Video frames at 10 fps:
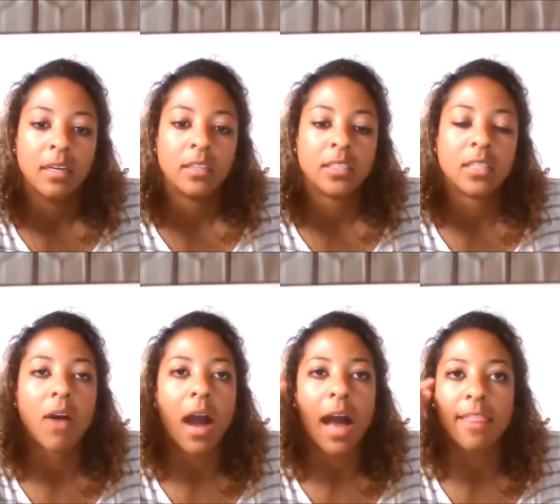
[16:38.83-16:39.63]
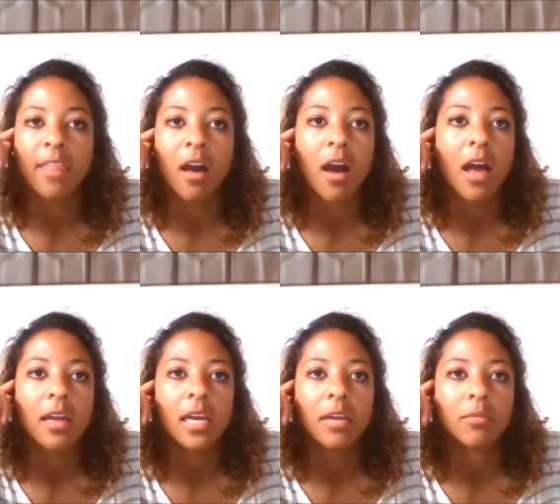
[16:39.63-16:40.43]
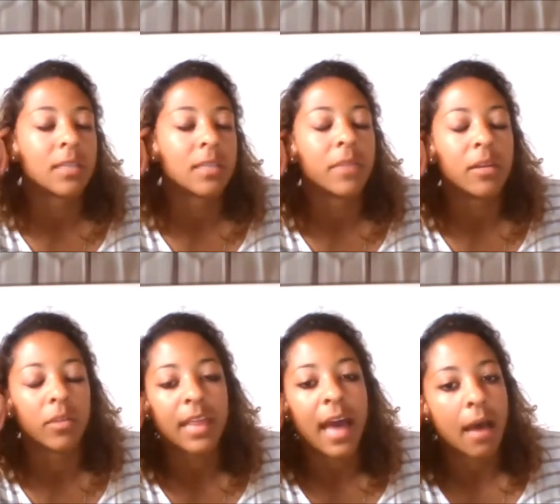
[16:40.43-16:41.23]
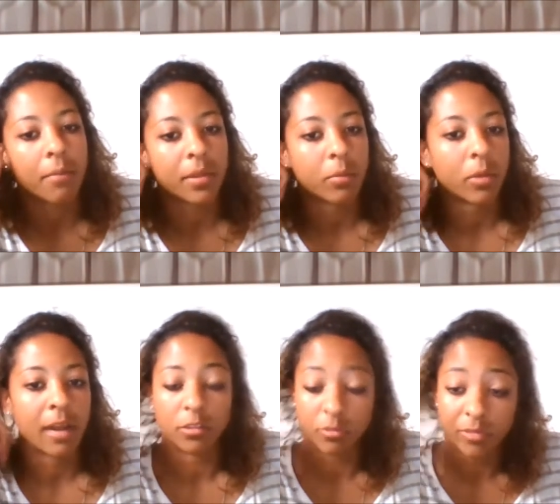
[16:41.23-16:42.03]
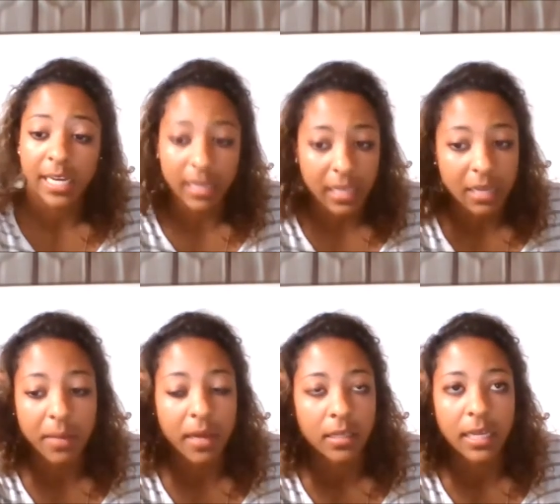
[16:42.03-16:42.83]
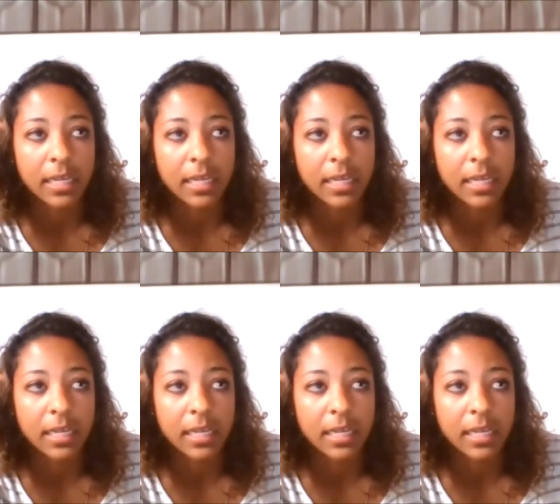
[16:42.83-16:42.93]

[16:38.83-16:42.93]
So I thought it was something with that, but when I was reading the email,